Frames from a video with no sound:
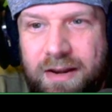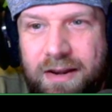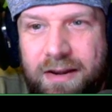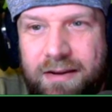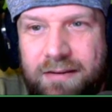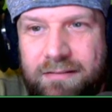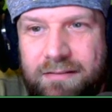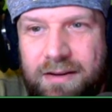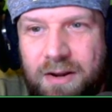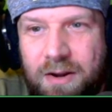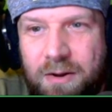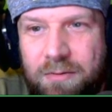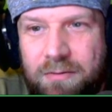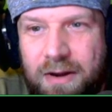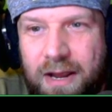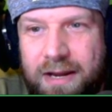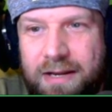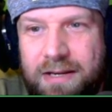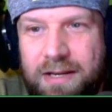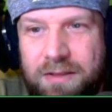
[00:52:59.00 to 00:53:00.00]
in you know
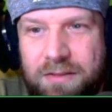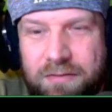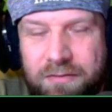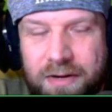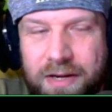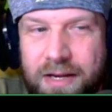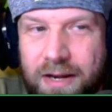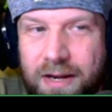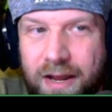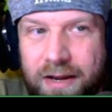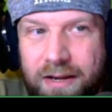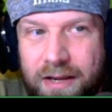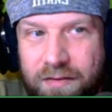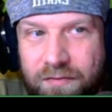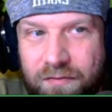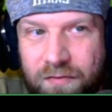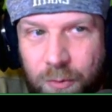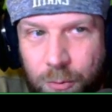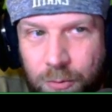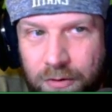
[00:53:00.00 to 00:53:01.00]
93,
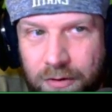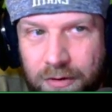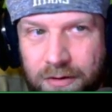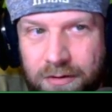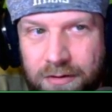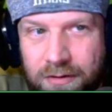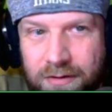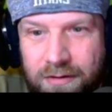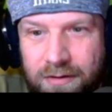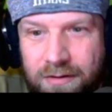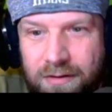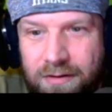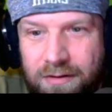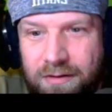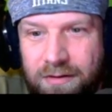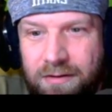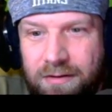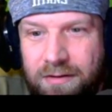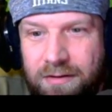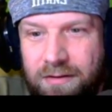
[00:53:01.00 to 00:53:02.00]
94
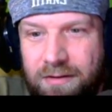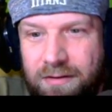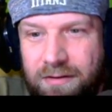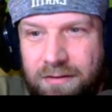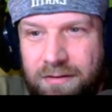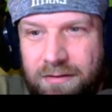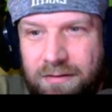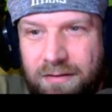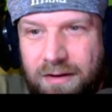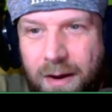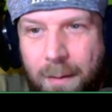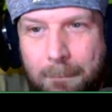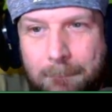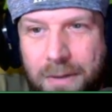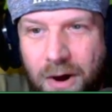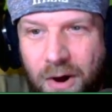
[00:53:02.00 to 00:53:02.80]
on